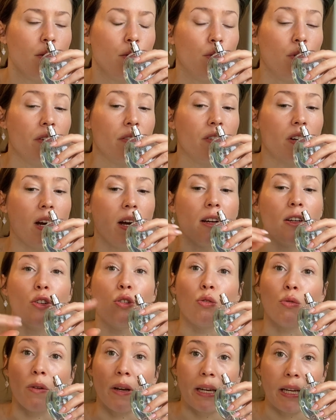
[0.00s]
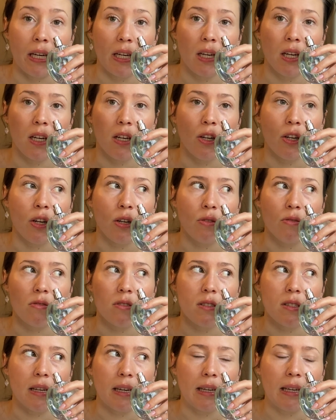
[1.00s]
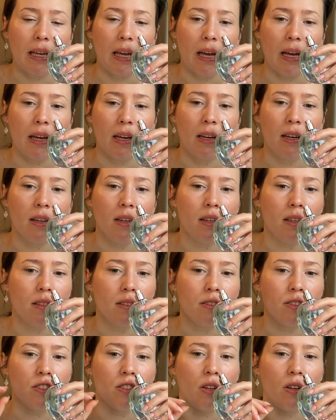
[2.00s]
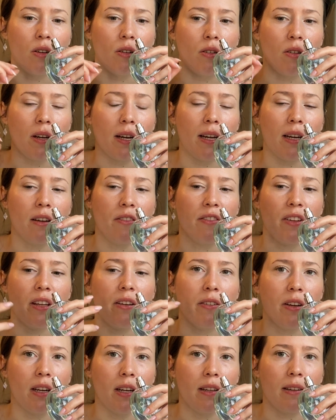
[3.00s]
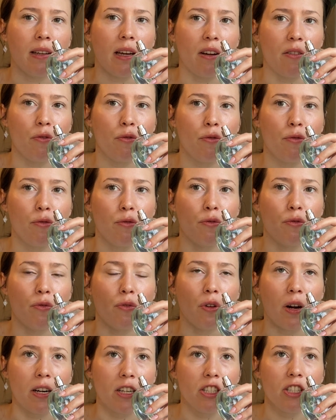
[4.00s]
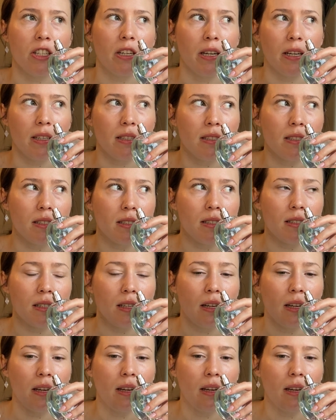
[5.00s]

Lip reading: We've got green notes again, so kind of giving it that freshness.